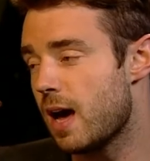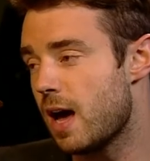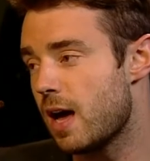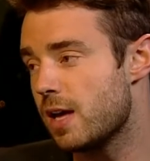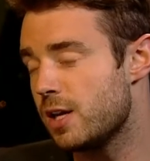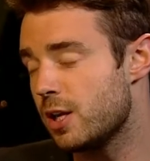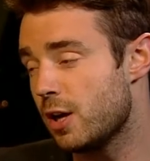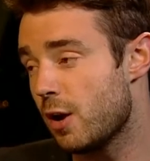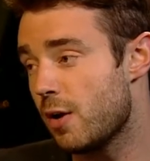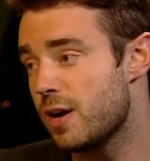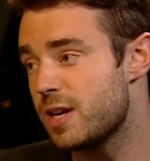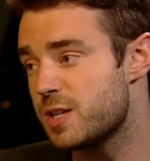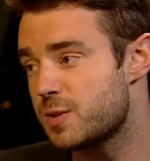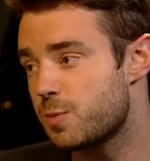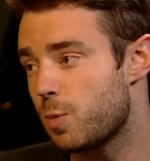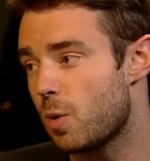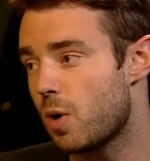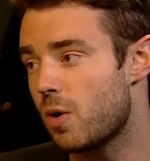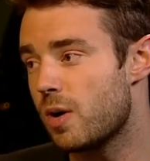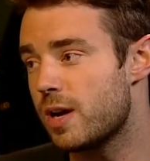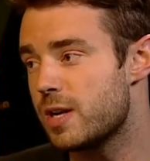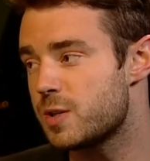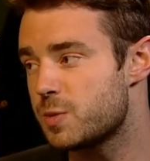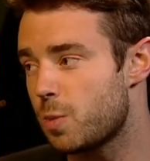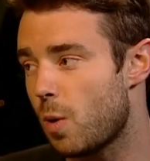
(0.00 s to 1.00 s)
know, it's
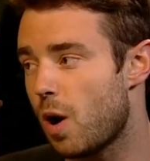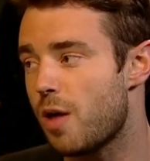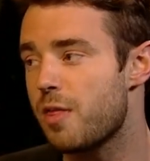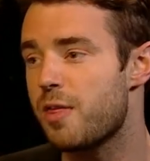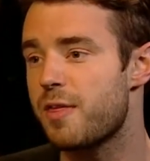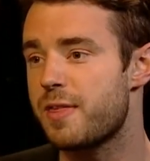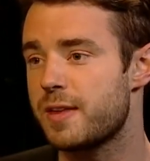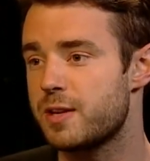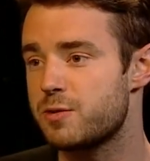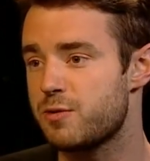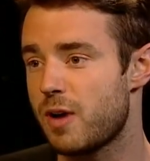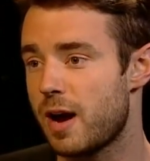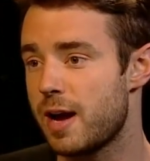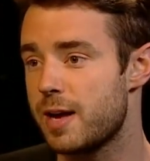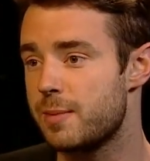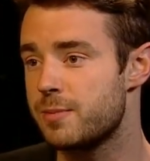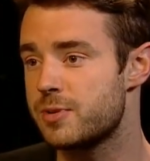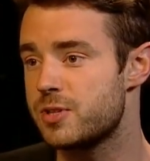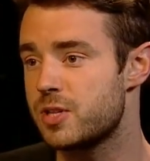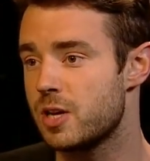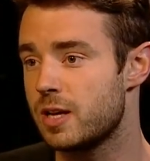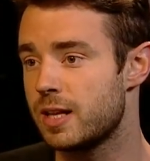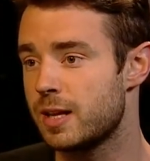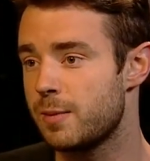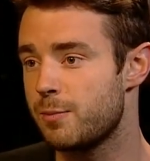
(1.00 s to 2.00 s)
what other things Raheem
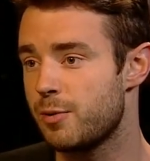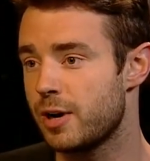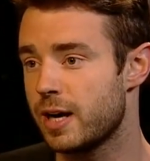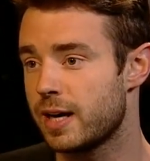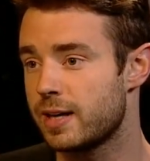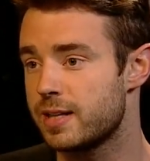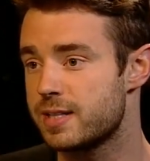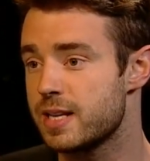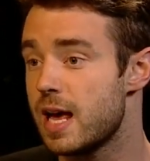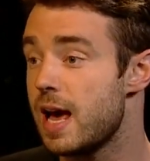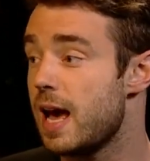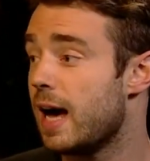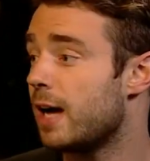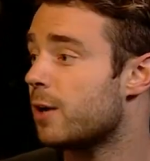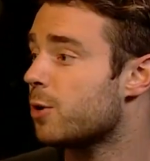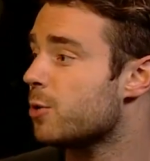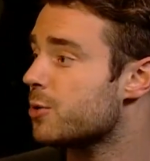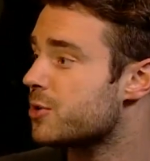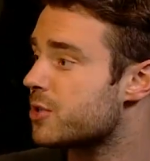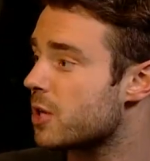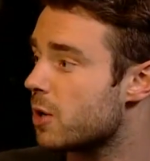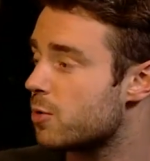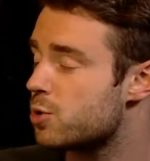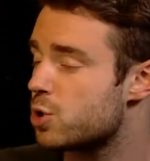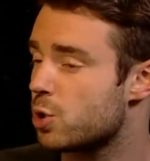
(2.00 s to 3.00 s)
Sterling brings. And
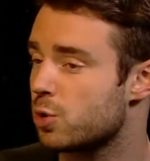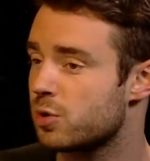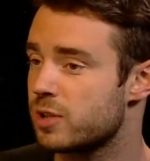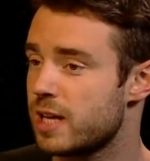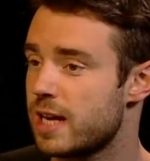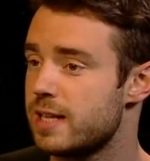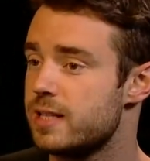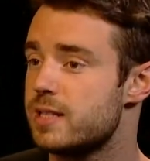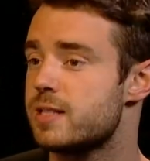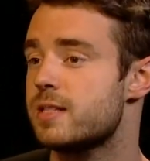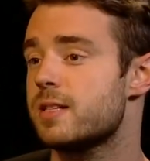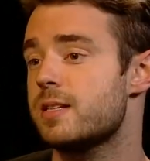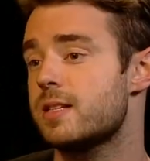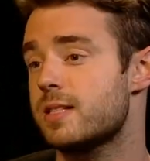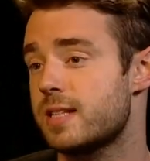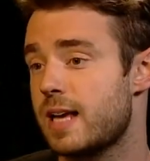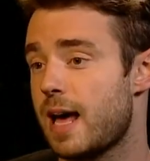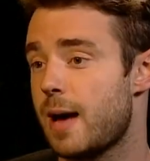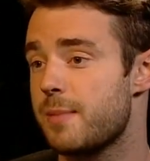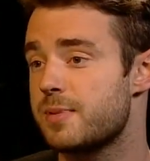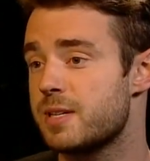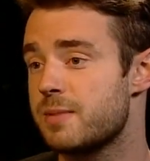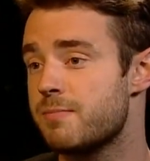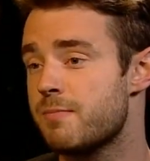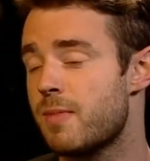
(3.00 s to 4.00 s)
also, Jordan Henderson as a
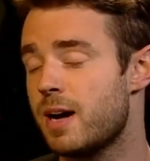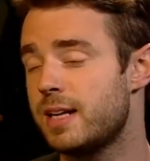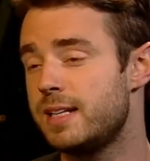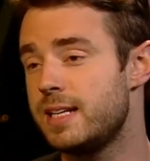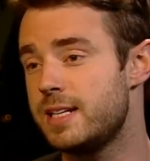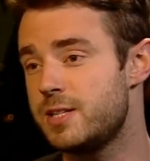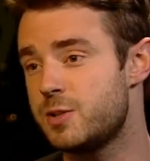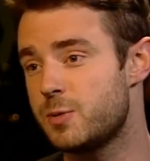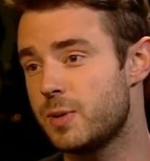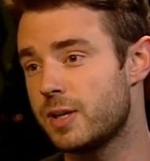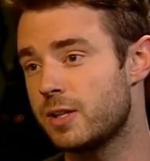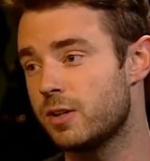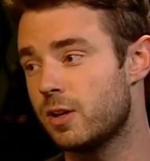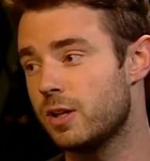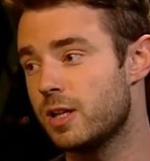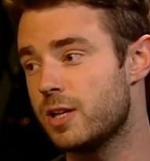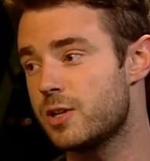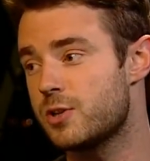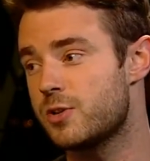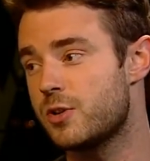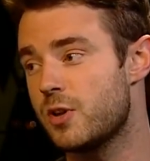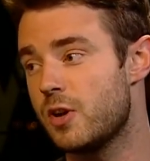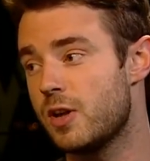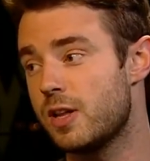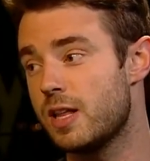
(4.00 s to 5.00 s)
captain might need to
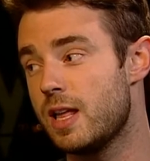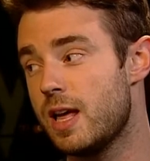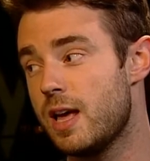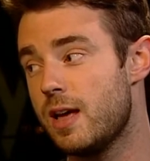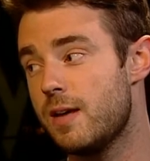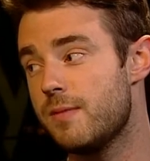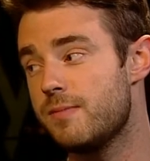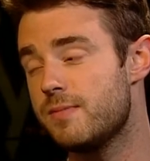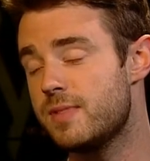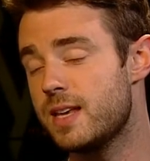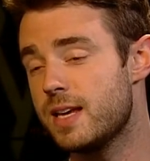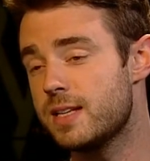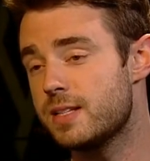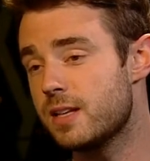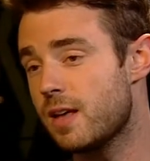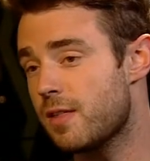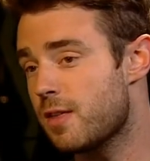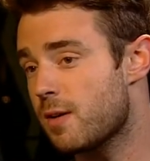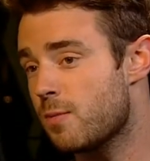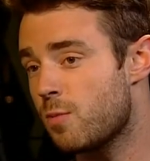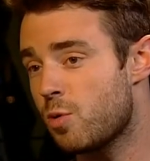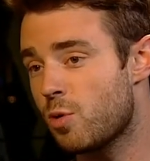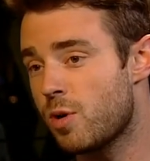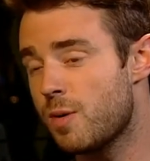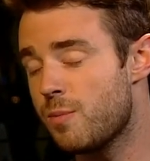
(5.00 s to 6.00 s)
acknowledge that there's
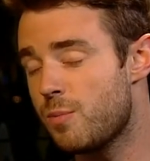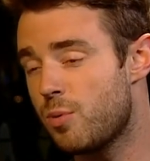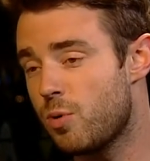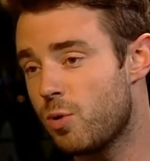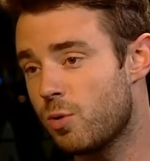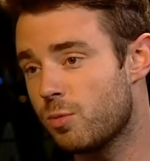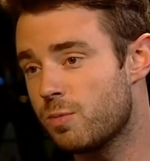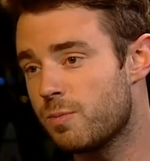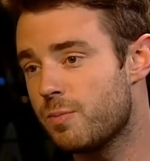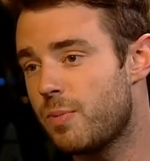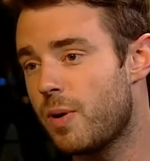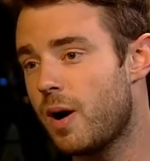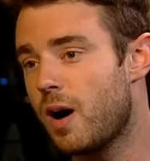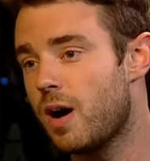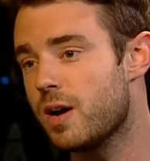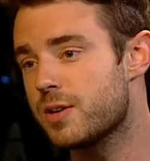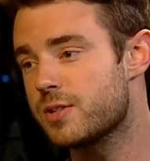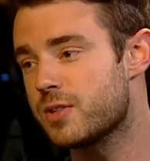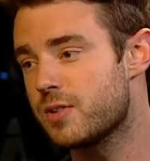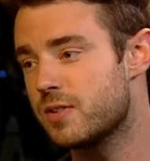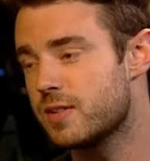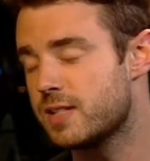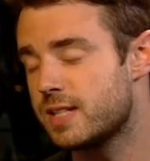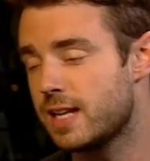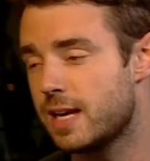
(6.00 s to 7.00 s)
other more important parts
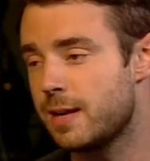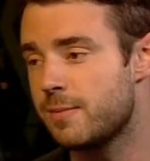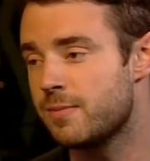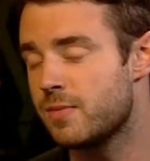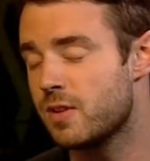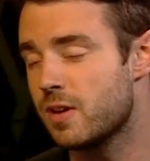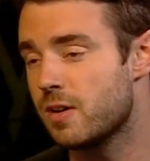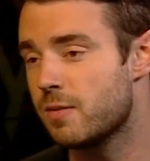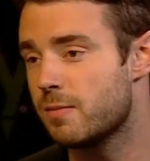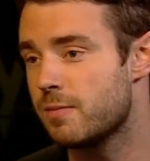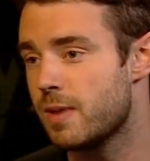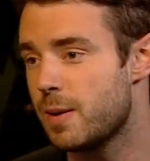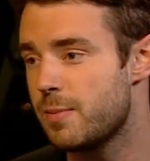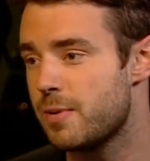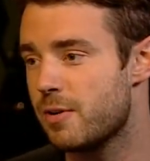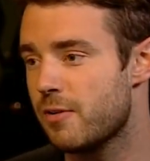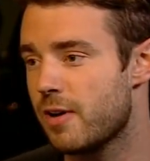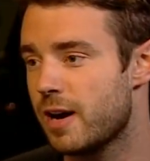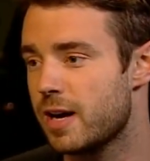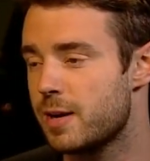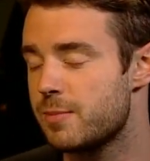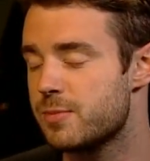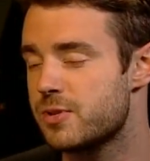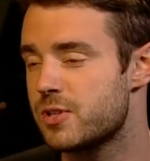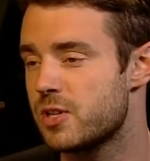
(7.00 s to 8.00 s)
of the team that maybe
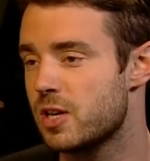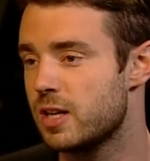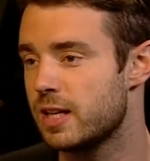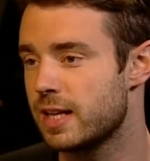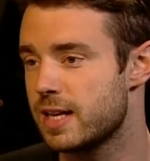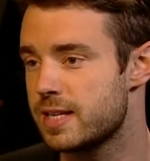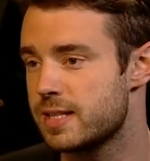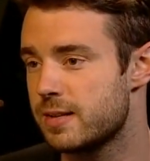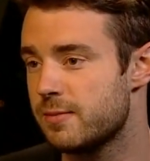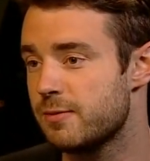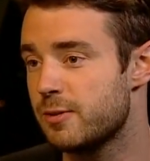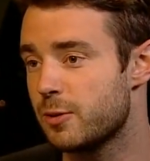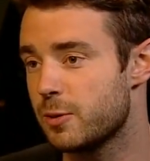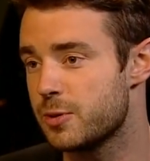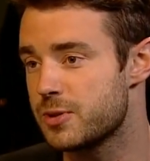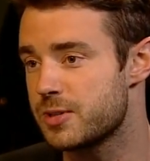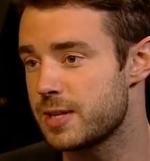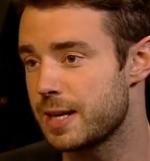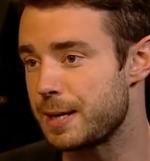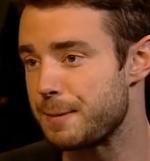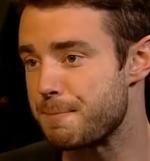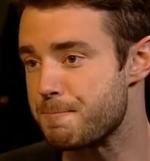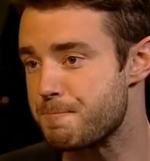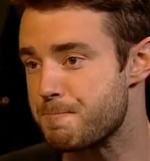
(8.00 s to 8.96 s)
Raheem Sterling is influencing.